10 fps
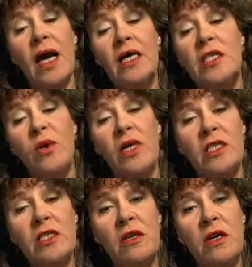And so it
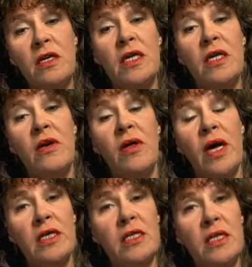started
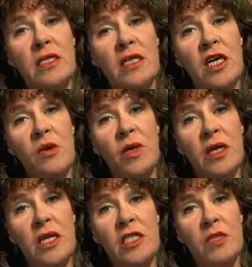as his
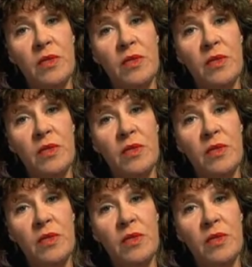accumulation